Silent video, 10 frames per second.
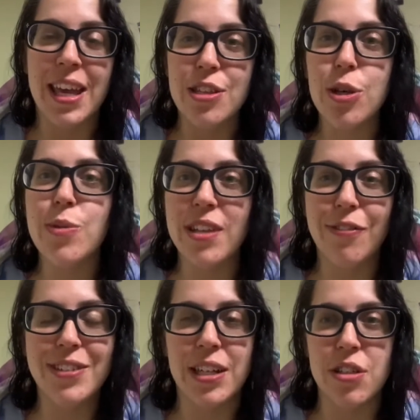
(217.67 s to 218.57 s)
So it was
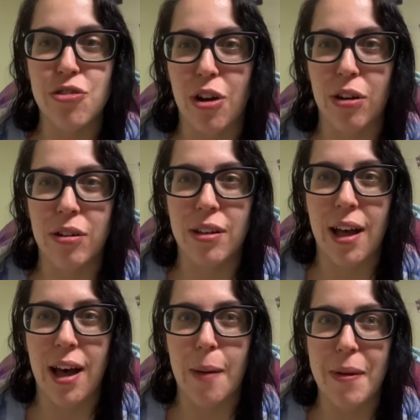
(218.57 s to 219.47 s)
definitely a struggle
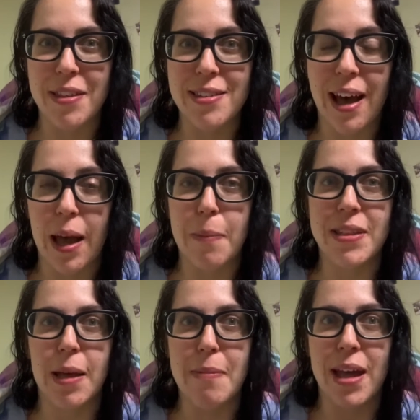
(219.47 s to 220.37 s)
at the time, but
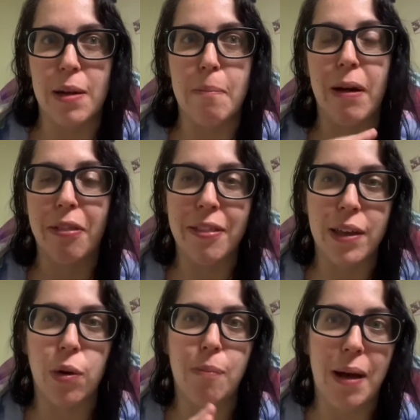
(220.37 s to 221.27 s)
that meant monthly
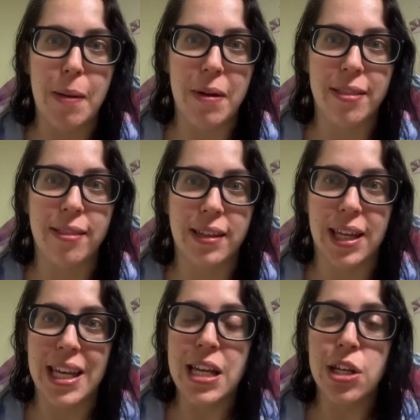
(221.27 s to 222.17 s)
or
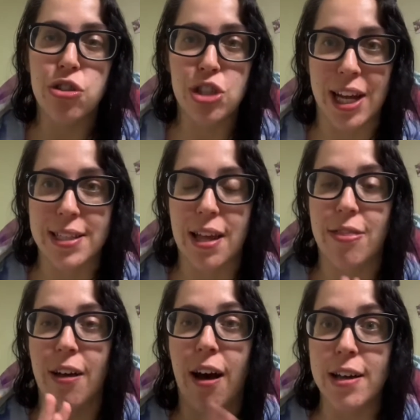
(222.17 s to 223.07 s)
bi-monthly checks at
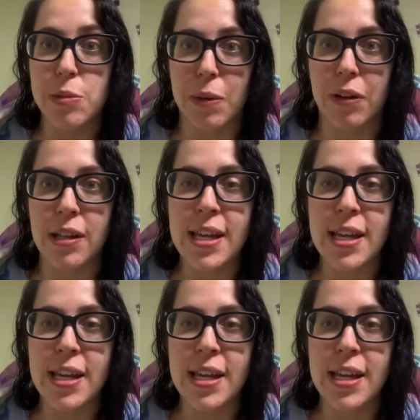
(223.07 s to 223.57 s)
the hospital.